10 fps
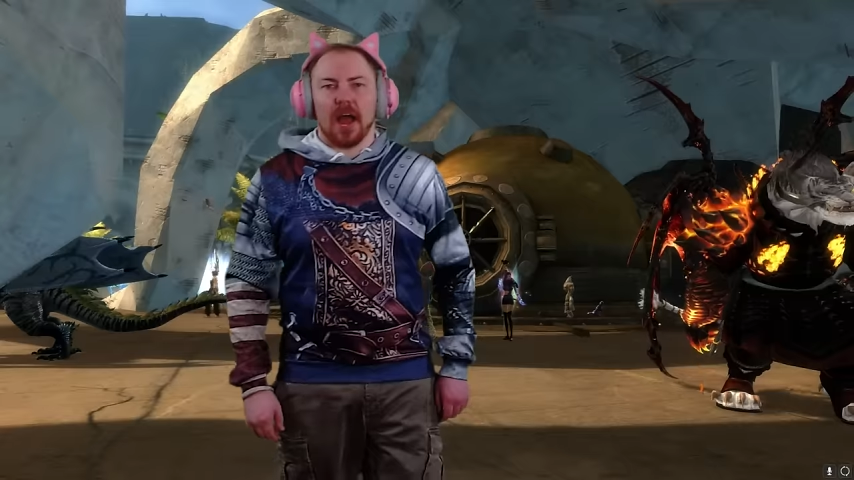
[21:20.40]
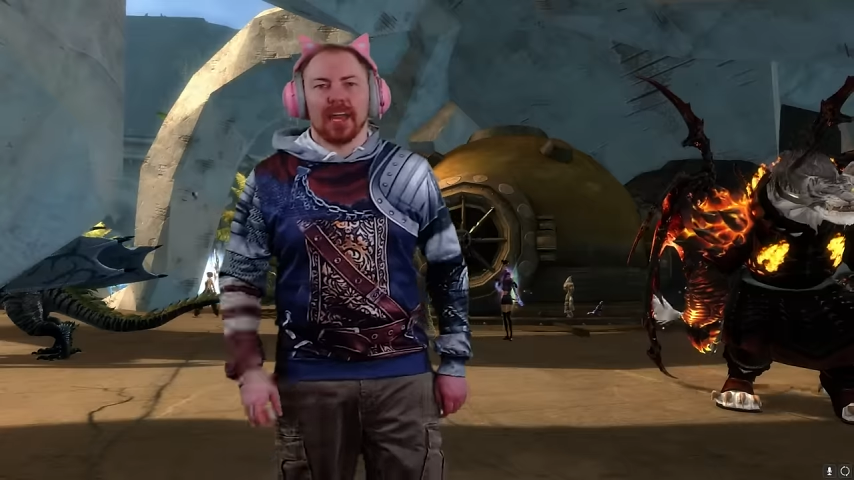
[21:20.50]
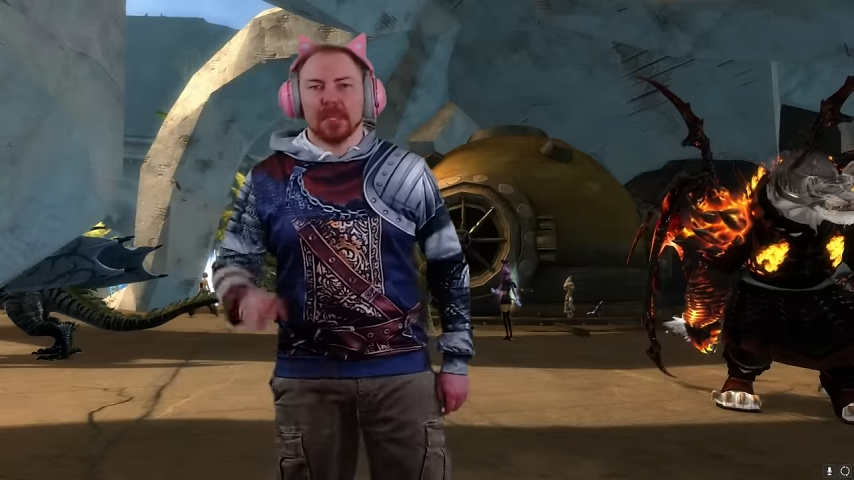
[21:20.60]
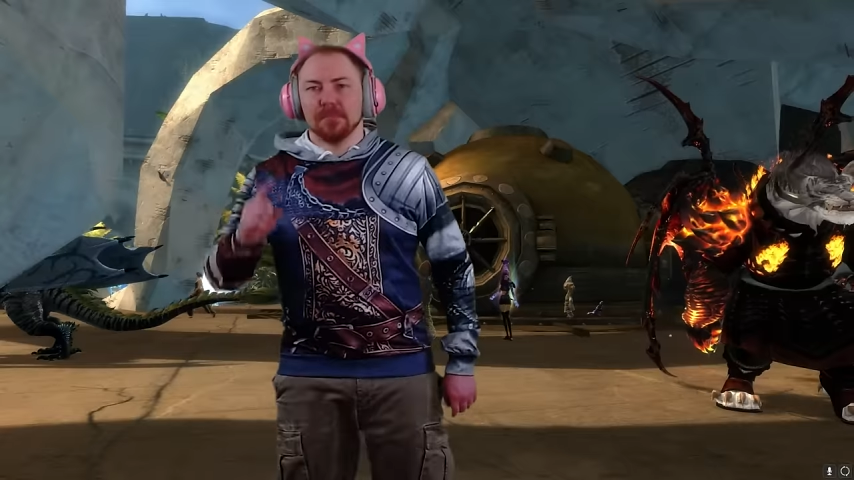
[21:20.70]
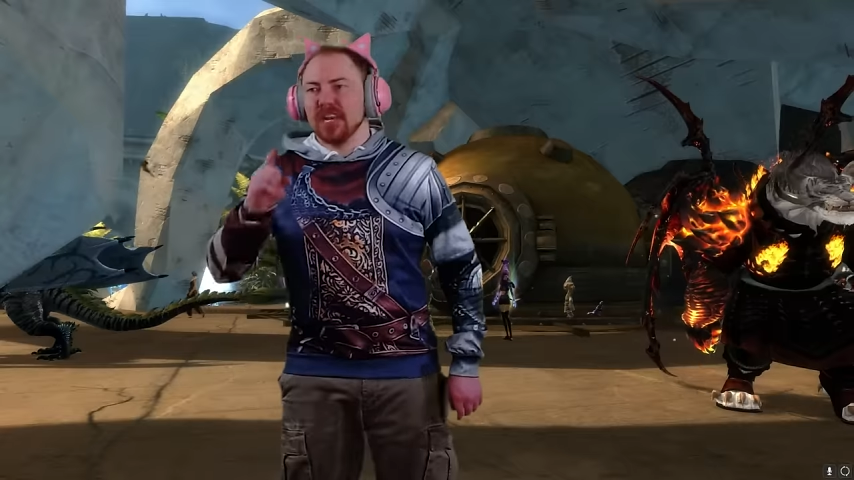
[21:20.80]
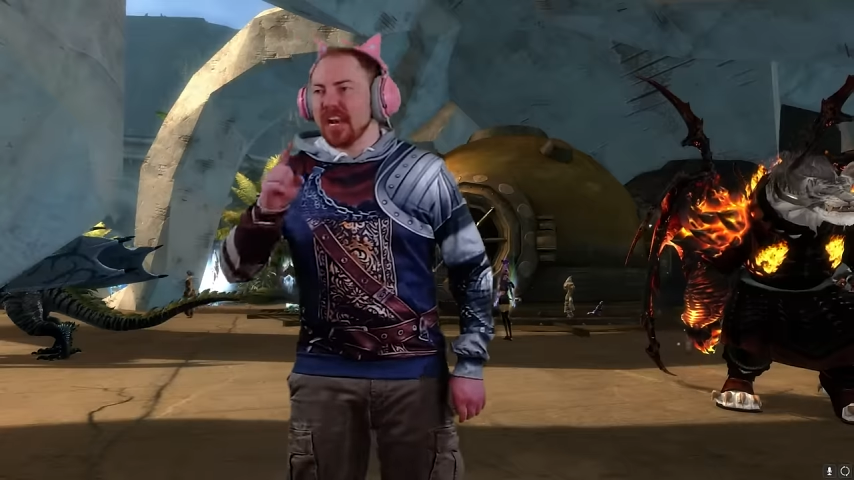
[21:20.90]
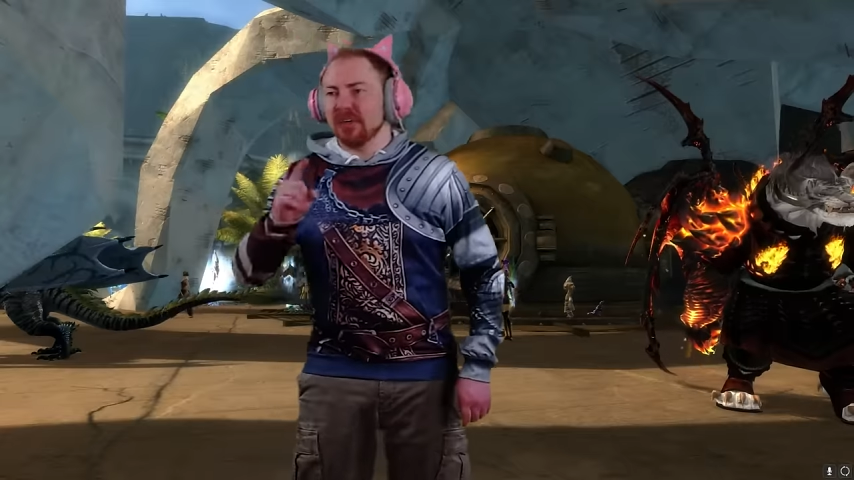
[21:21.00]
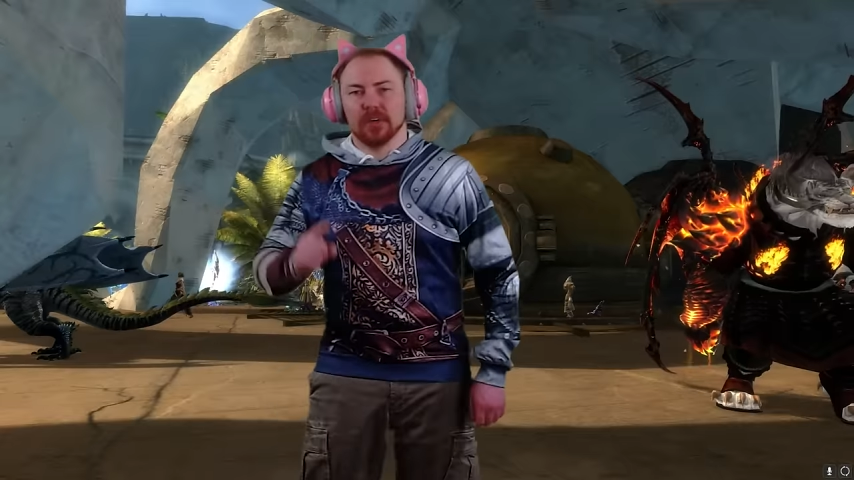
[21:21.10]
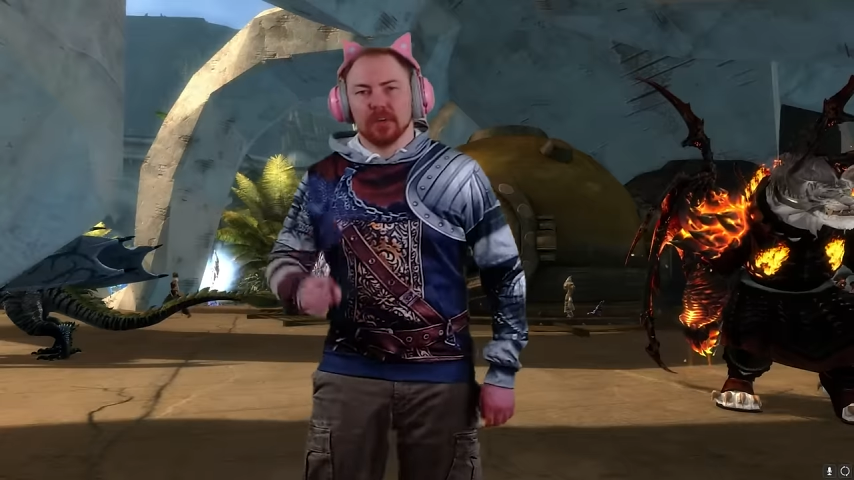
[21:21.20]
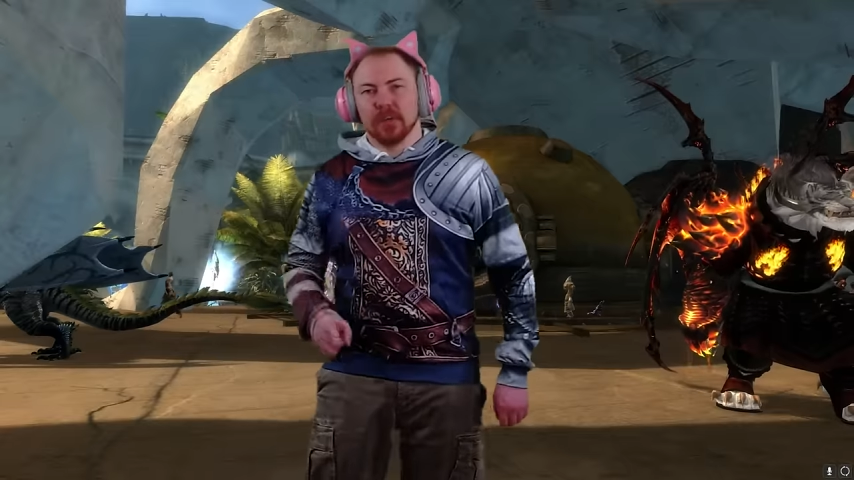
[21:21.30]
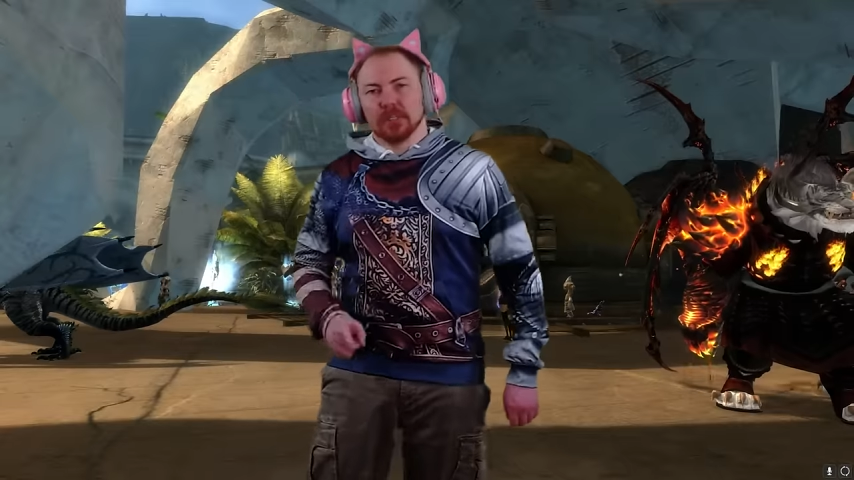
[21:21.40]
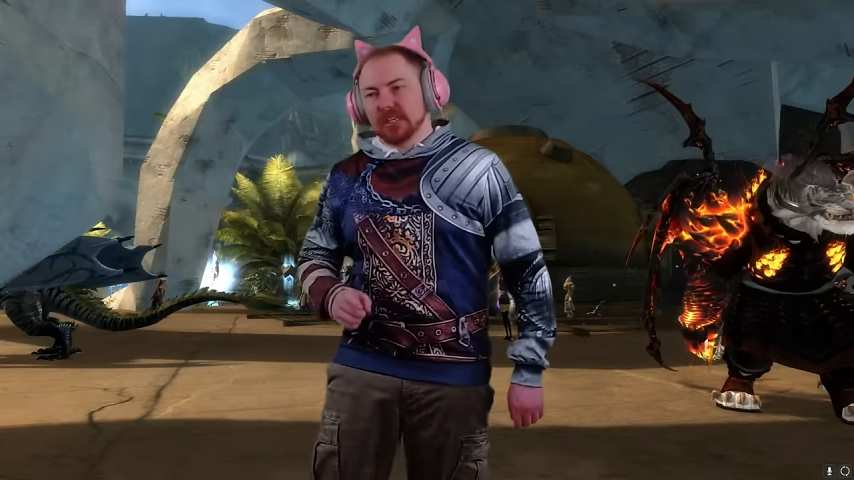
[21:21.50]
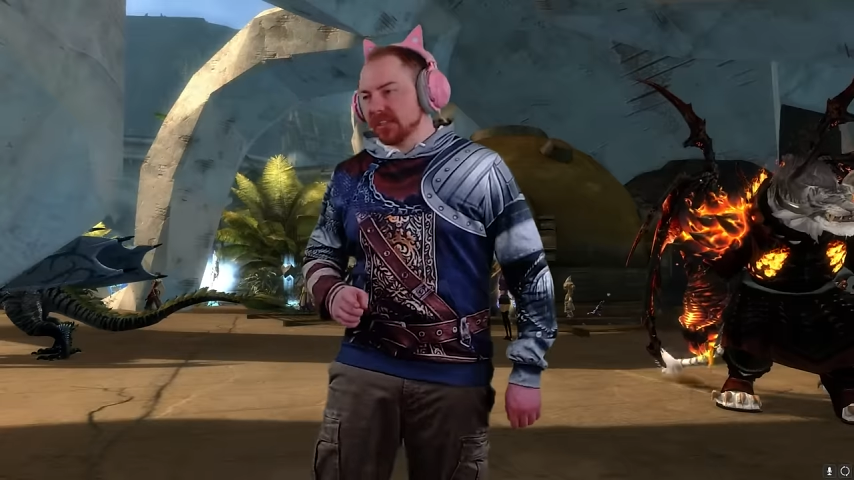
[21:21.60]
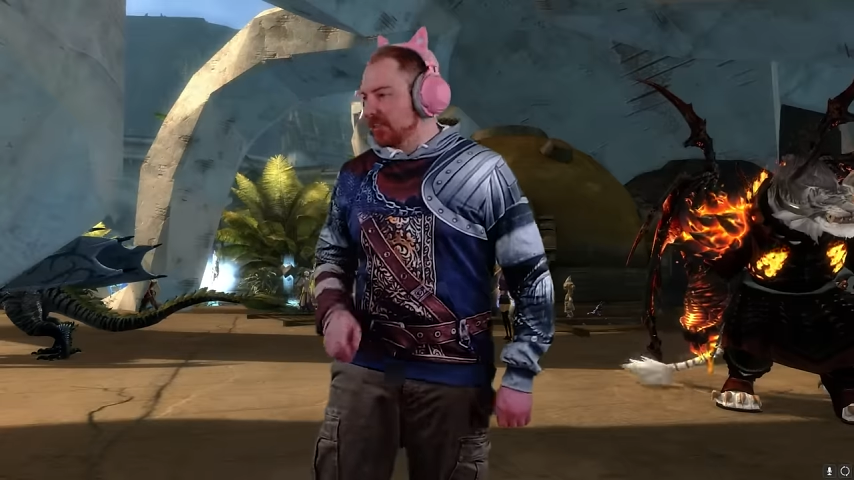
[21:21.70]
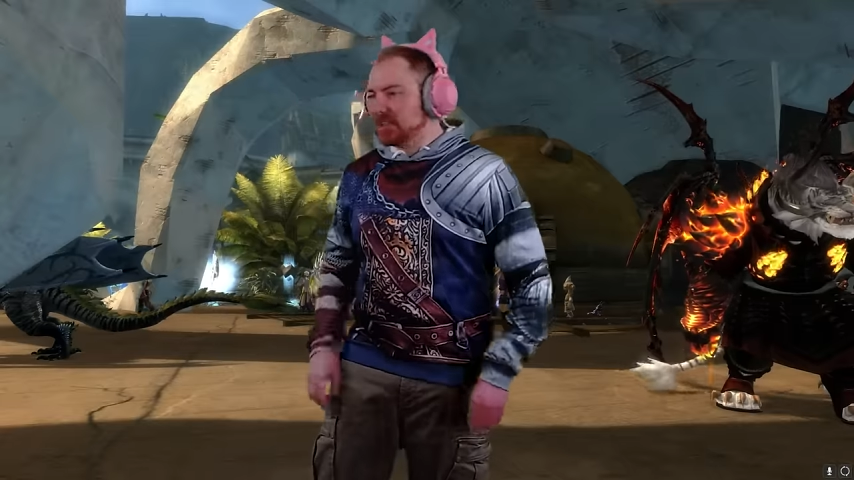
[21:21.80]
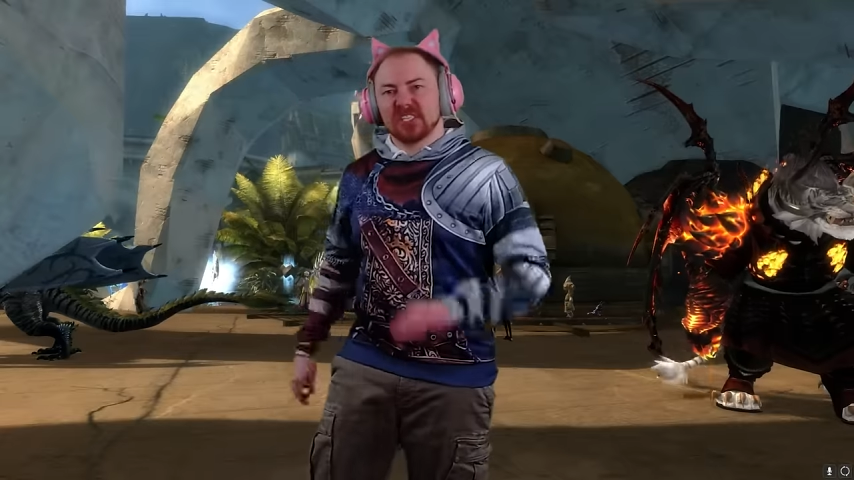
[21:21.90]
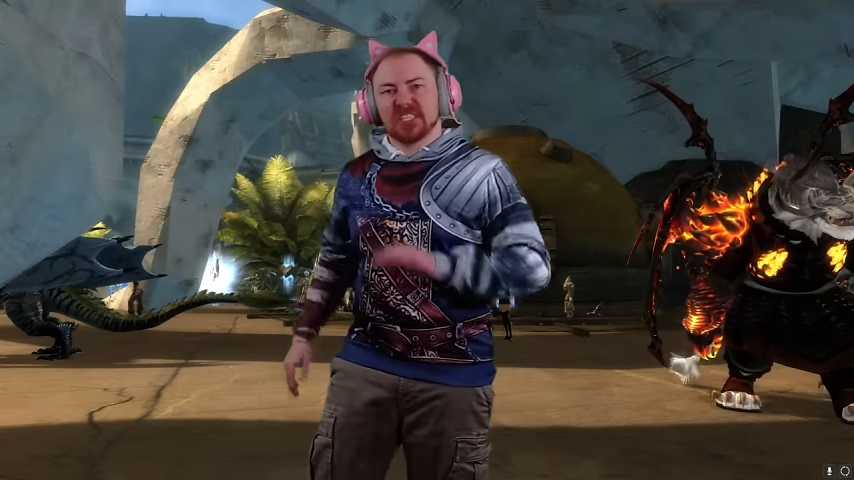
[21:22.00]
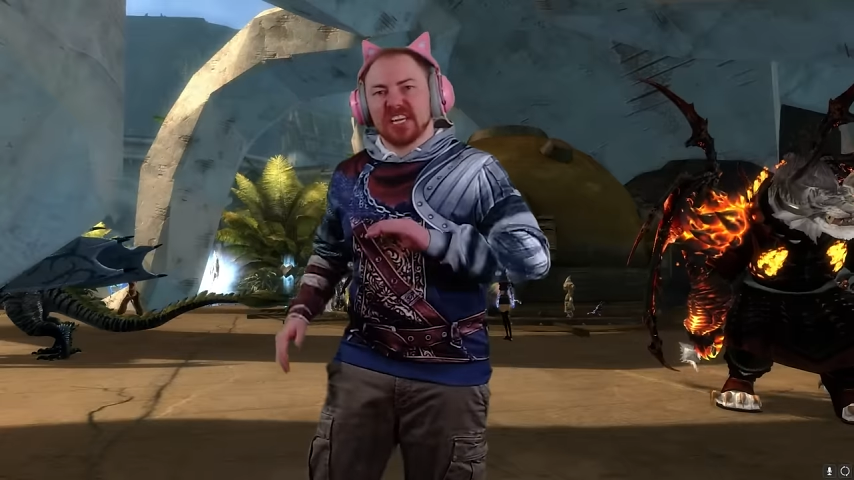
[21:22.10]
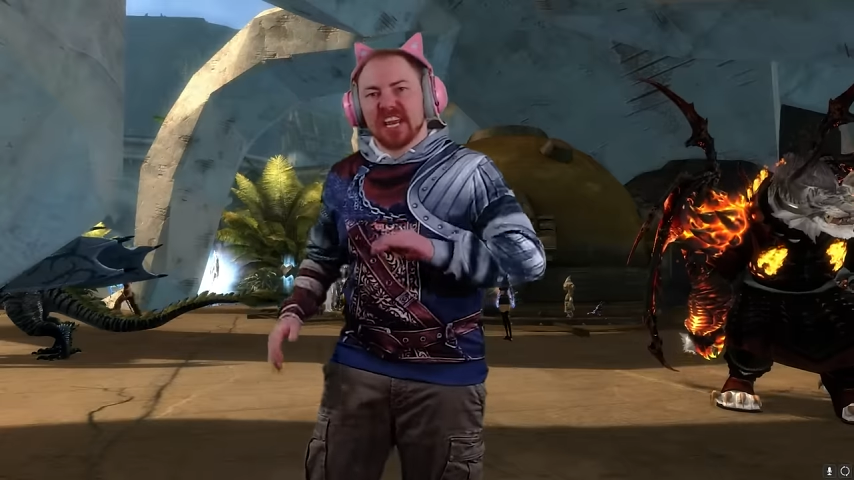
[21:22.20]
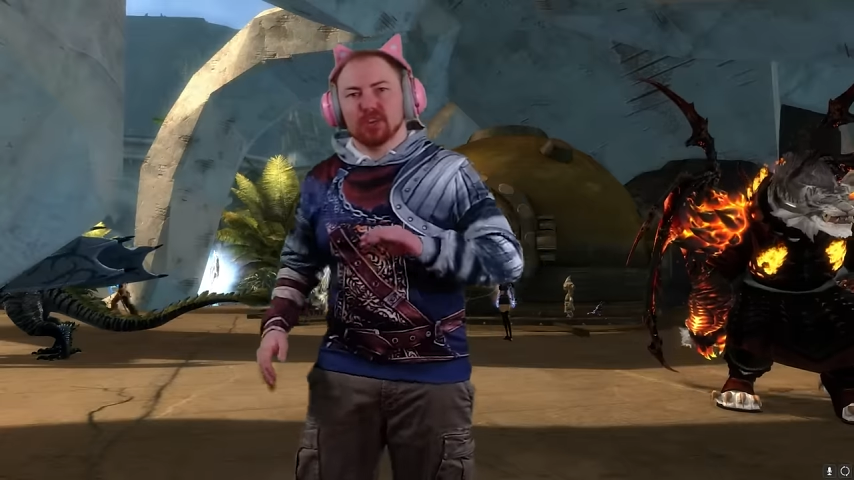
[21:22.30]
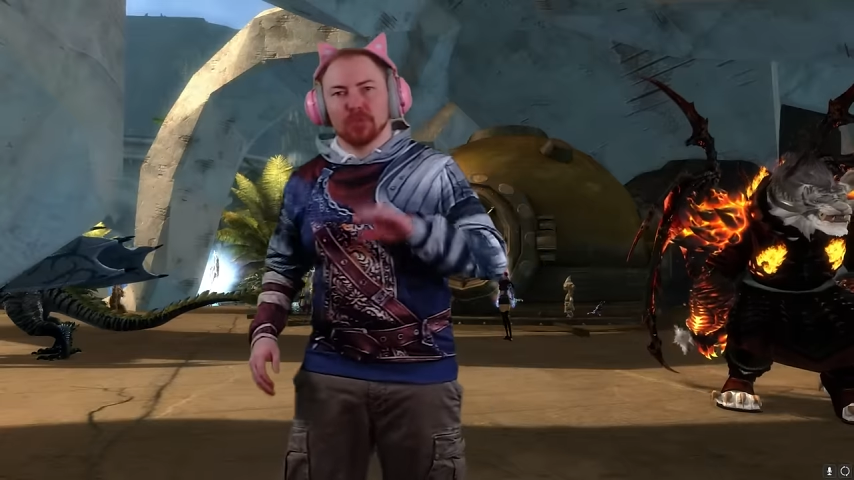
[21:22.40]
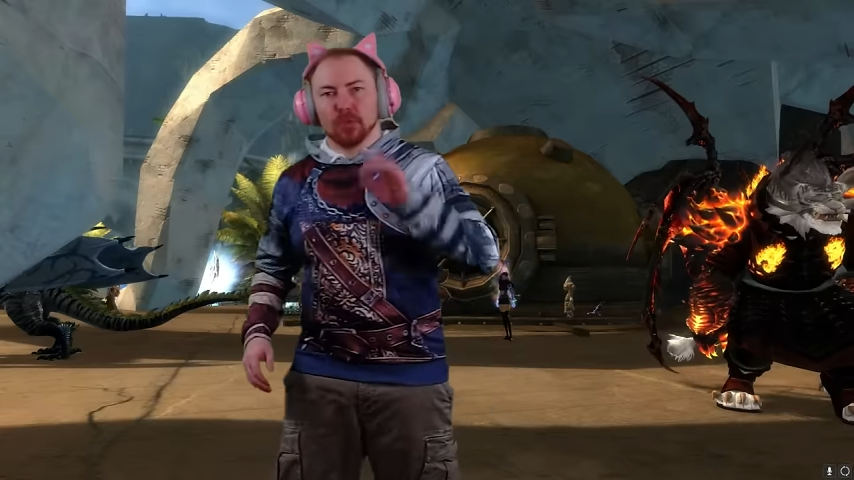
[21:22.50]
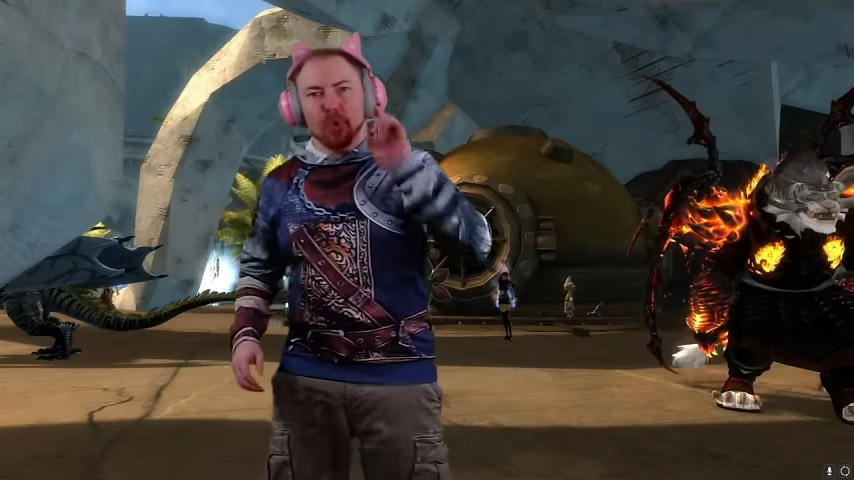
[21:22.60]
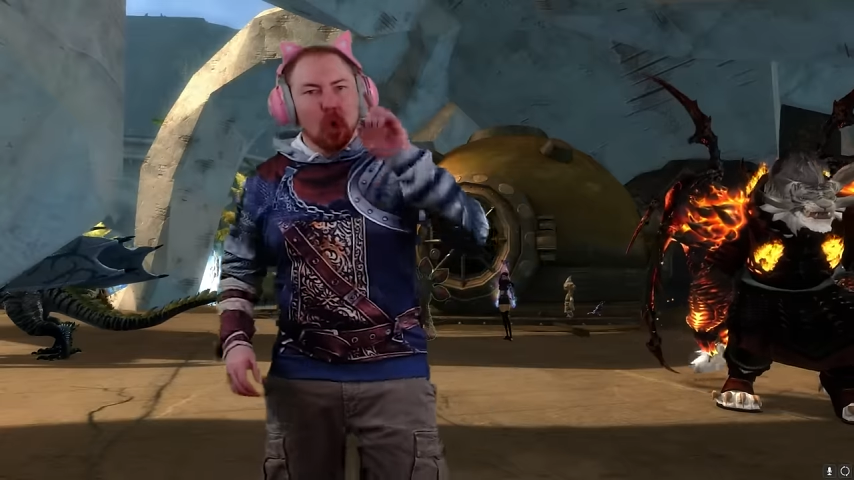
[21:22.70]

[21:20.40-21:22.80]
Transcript: I am never touching this terrible,